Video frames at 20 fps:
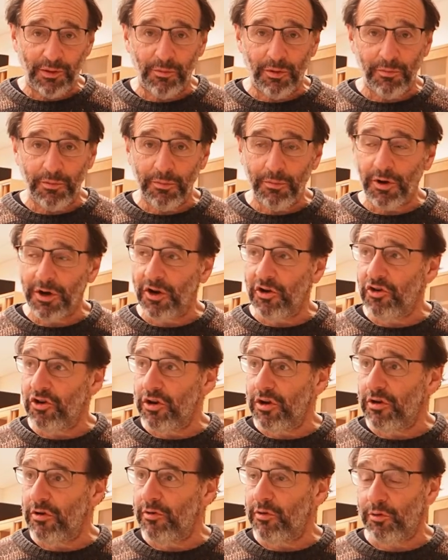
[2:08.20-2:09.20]
What we want to
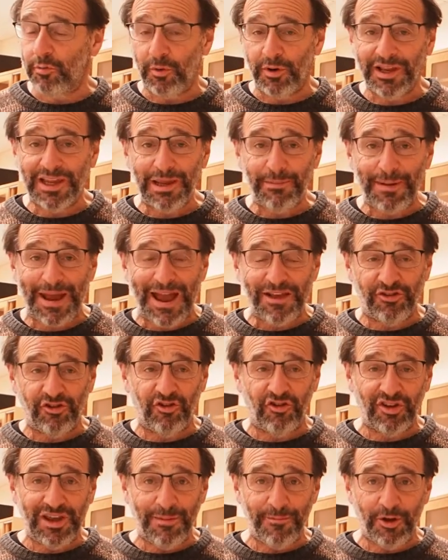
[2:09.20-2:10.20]
do is we want to keep
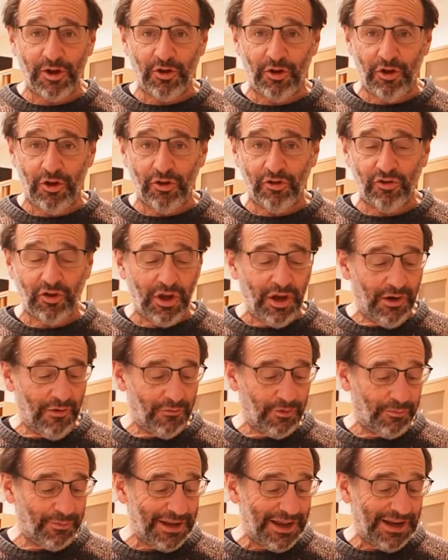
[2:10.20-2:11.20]
hazardous chemicals
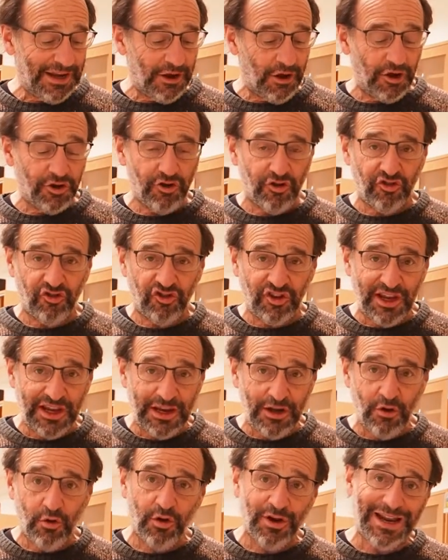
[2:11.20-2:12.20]
from getting on your
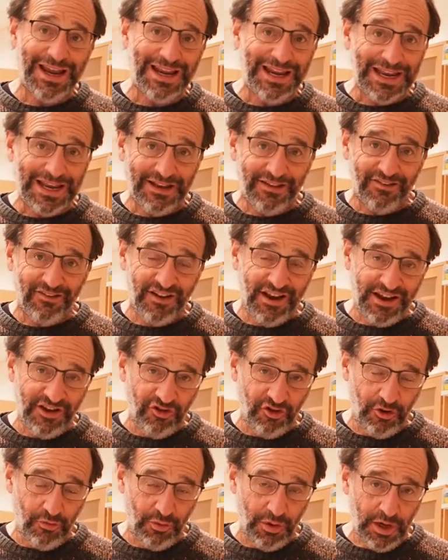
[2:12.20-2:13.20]
skin or getting inside
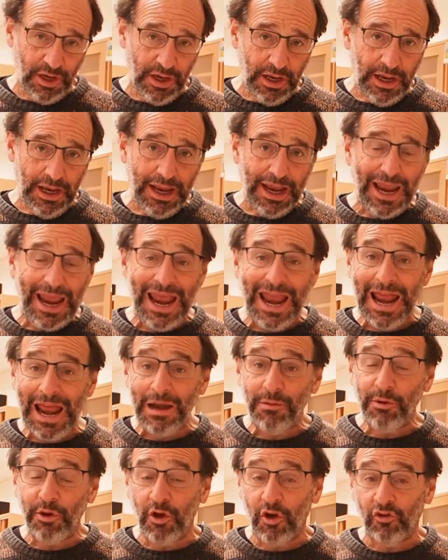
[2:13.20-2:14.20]
you.
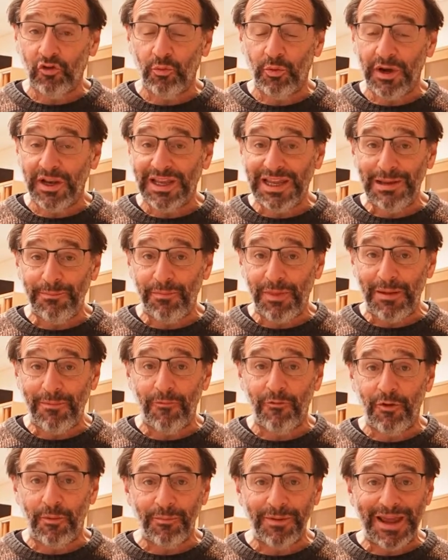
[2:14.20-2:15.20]
And we also want to keep them
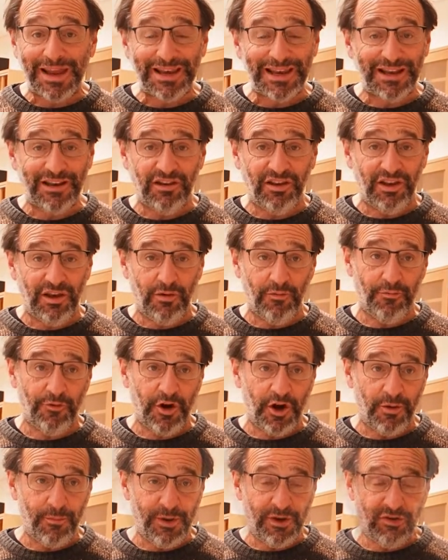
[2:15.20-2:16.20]
from getting into the
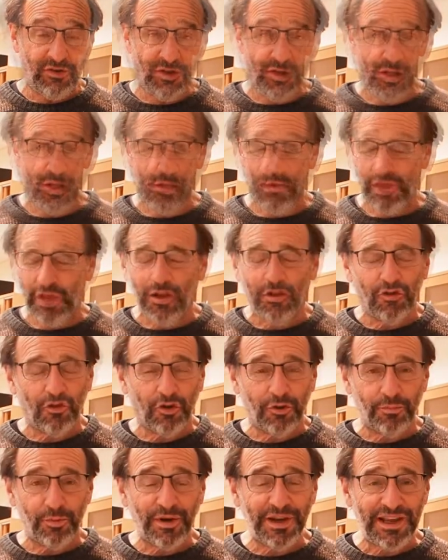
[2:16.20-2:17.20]
environment. So
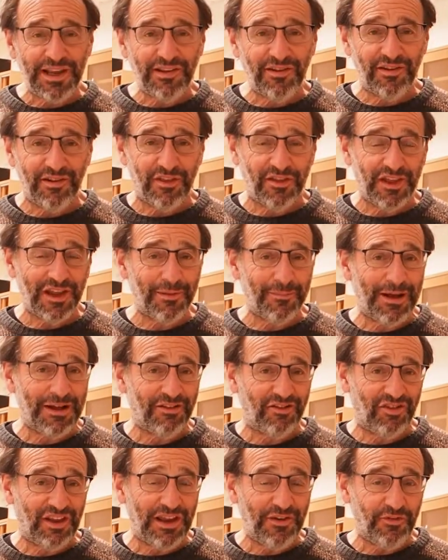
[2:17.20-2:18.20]
it's pretty easy to think about
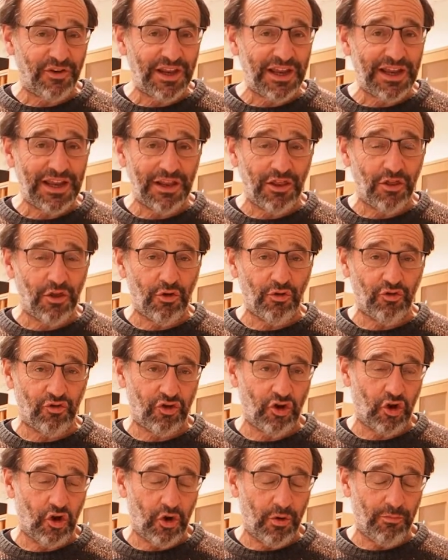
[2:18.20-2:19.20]
safety in those
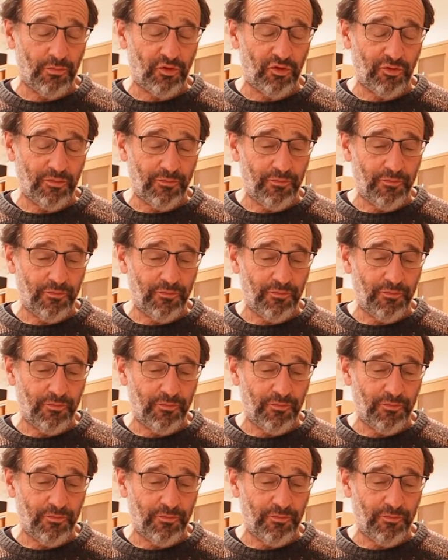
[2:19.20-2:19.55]
terms.